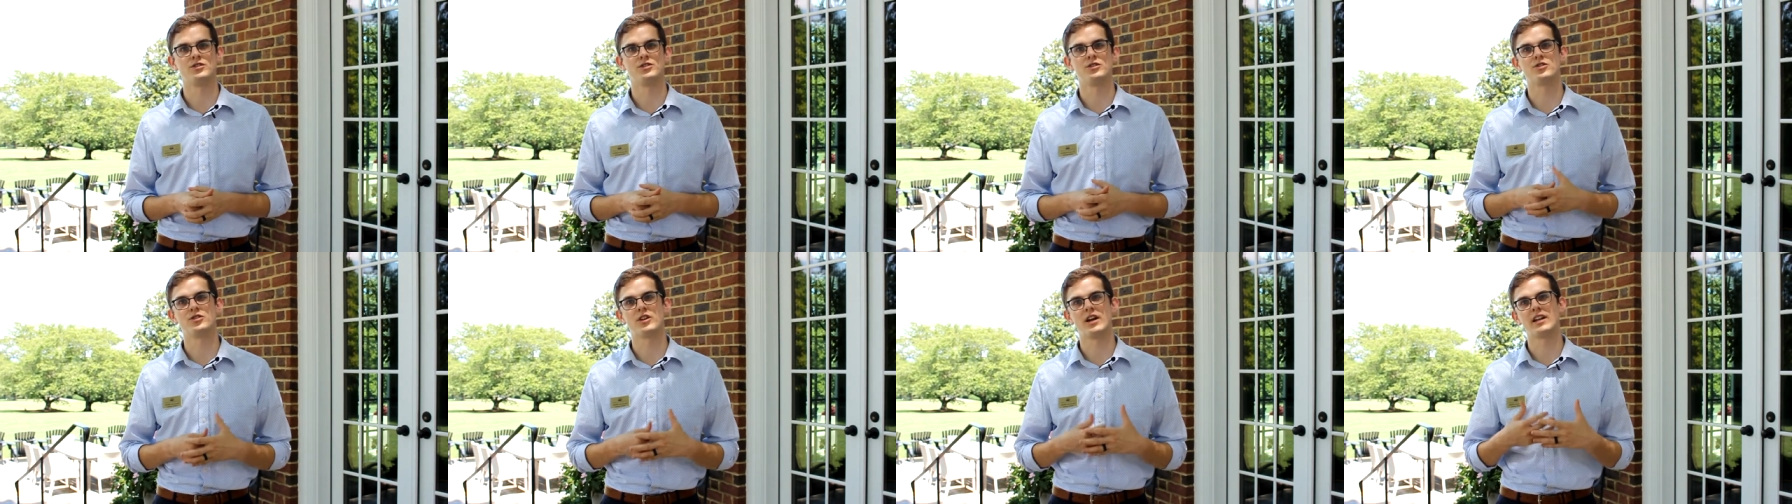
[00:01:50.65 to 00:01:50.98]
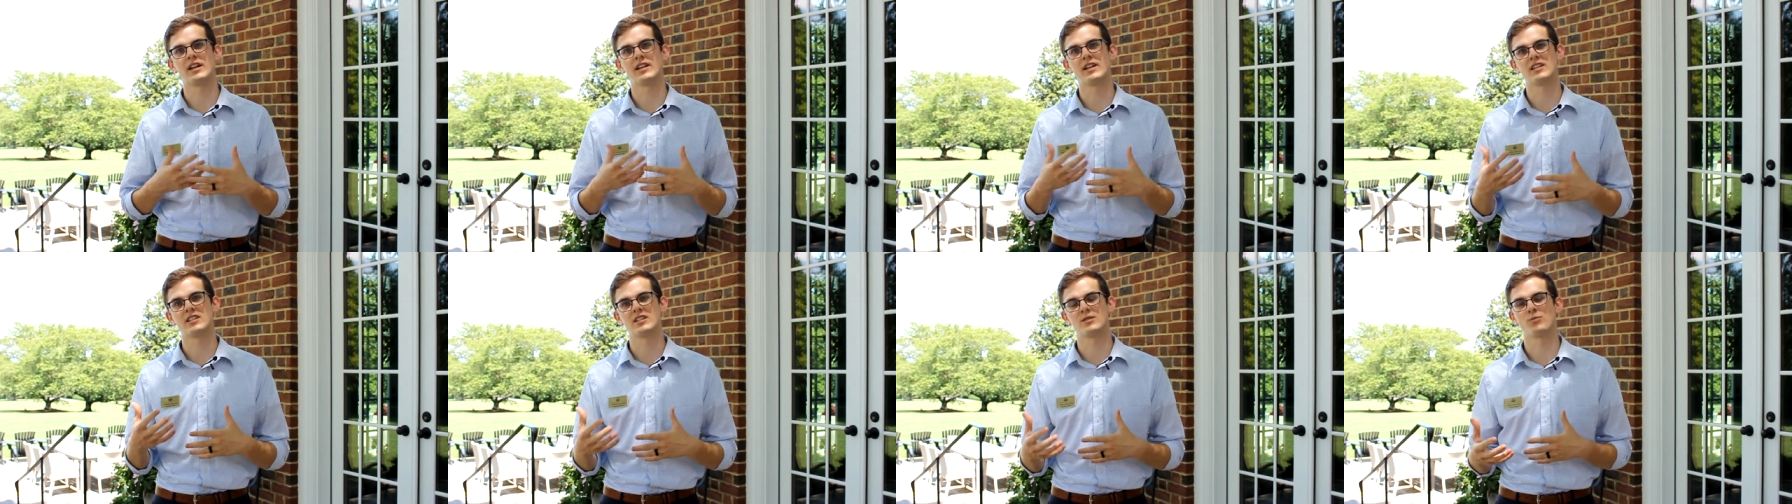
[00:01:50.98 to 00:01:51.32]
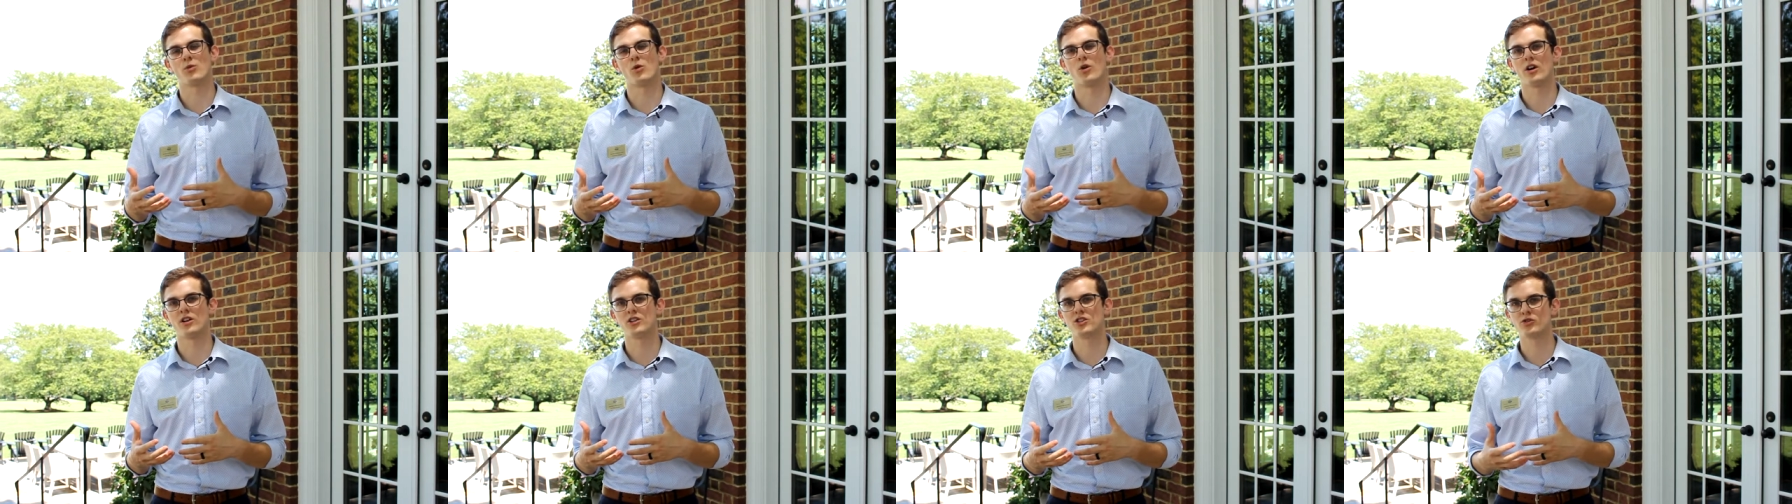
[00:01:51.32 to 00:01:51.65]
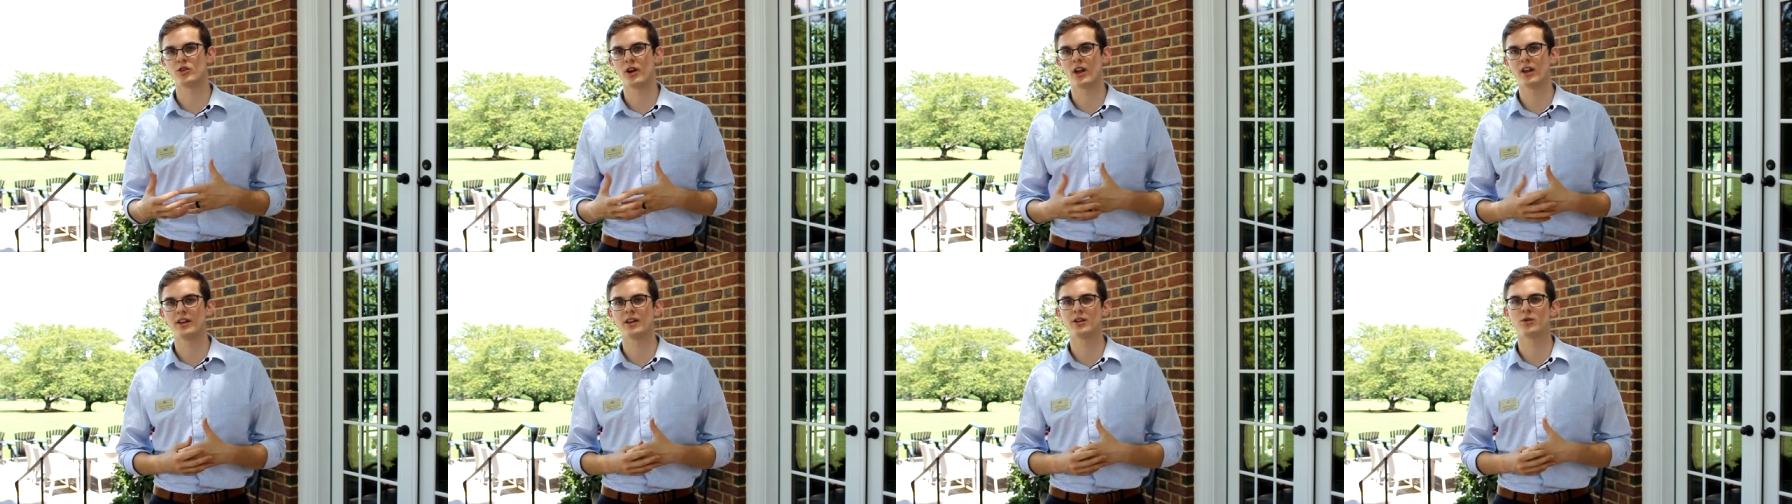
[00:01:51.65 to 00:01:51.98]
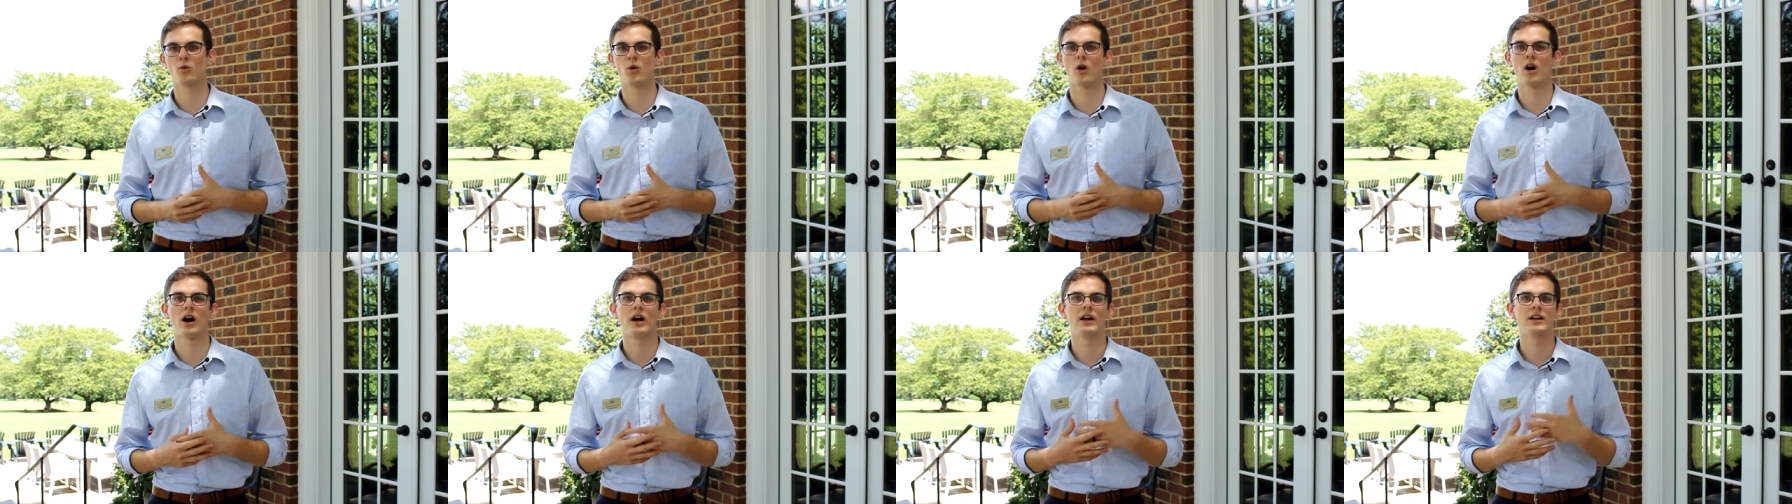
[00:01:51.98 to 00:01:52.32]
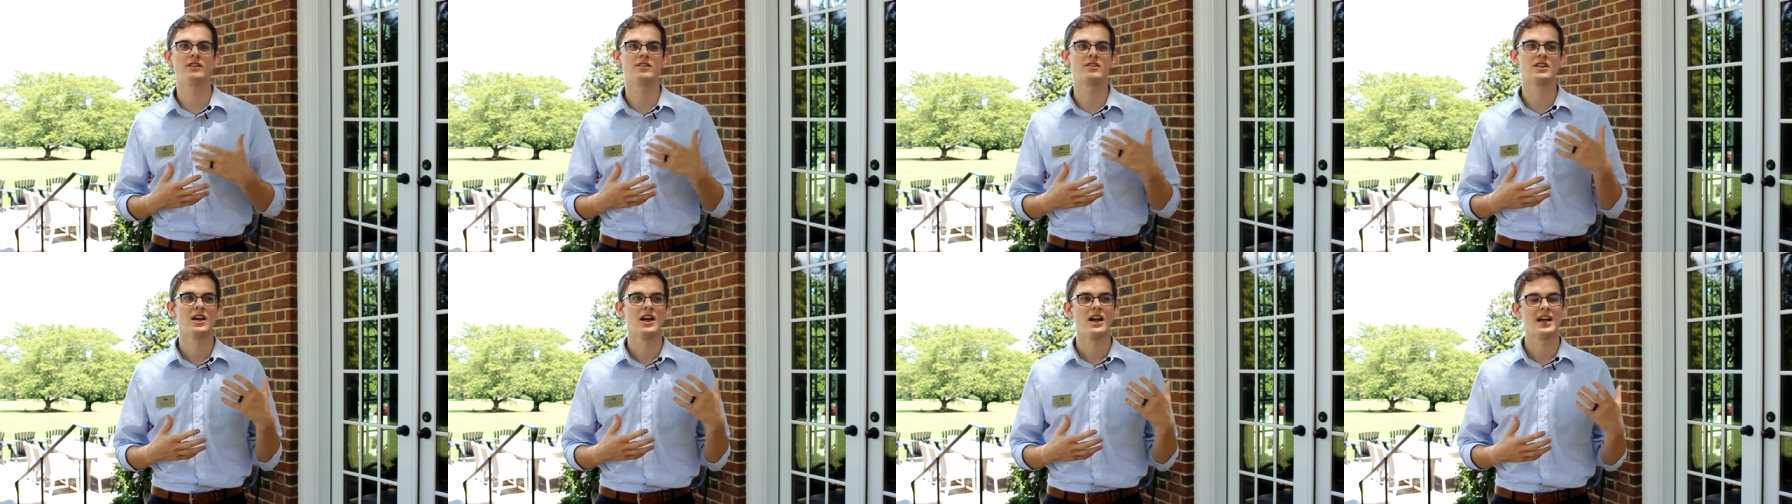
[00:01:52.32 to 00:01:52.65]
So try to get some more Australian
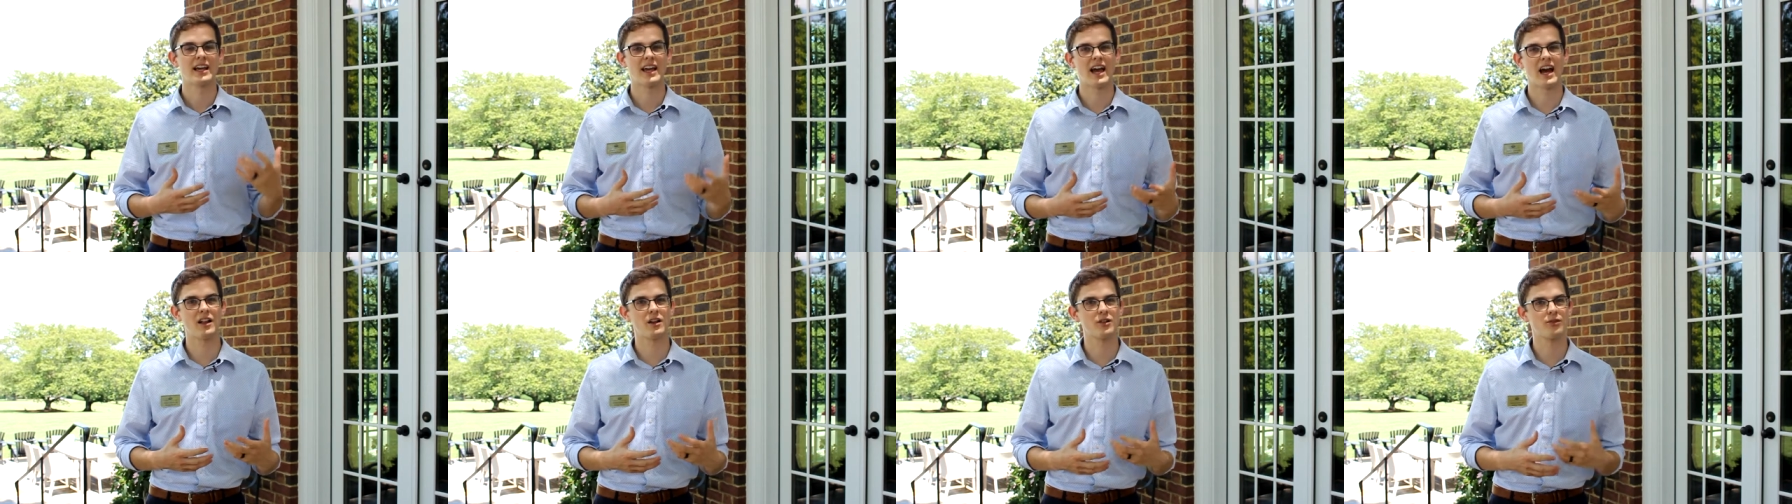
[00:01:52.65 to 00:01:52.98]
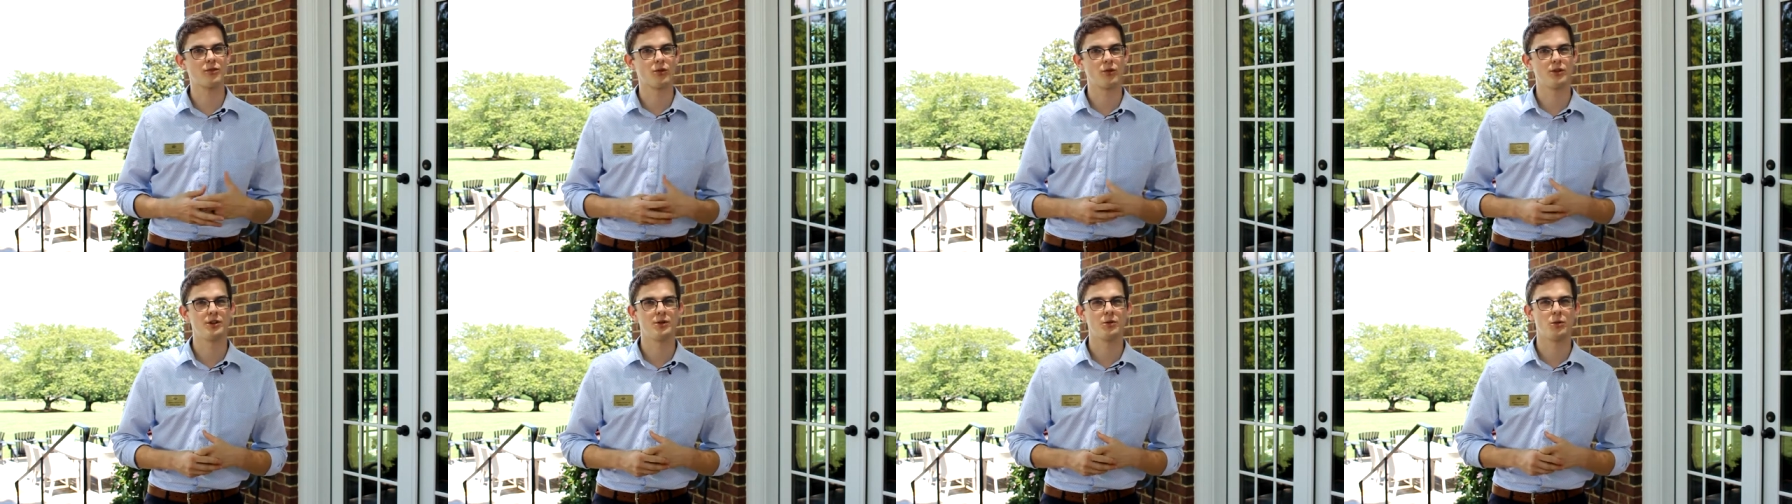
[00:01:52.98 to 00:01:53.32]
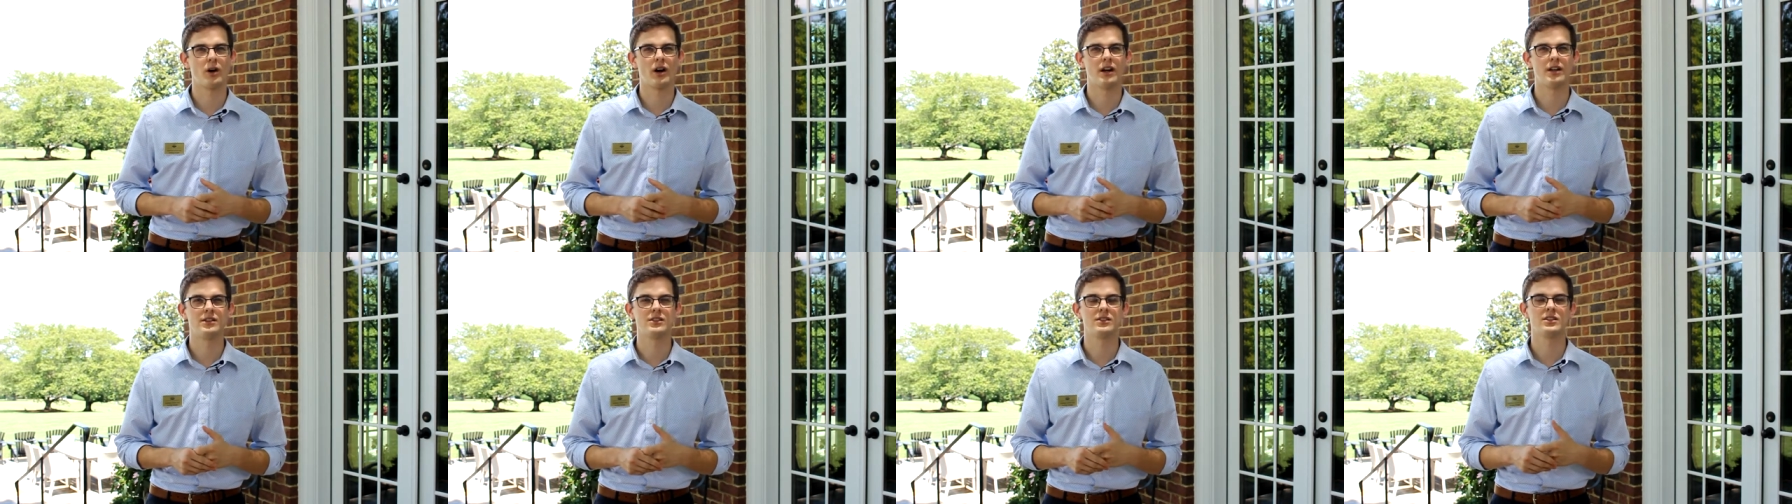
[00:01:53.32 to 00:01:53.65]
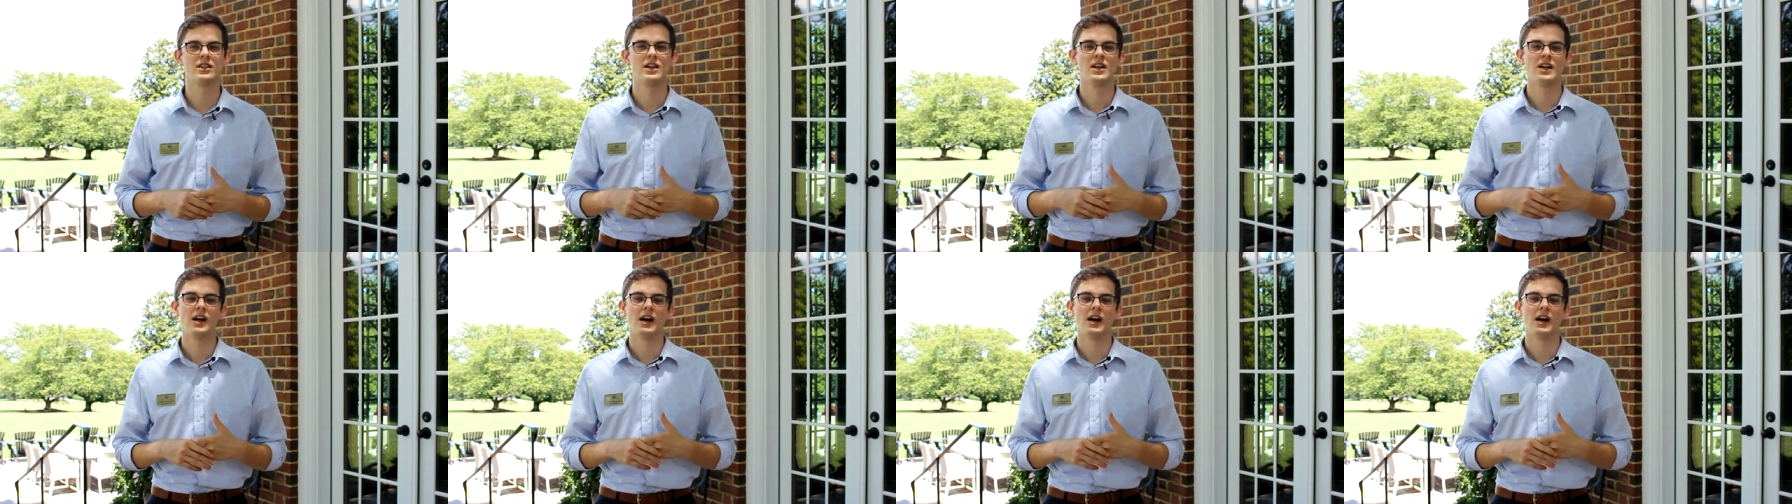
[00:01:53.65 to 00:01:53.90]
wines, California wines.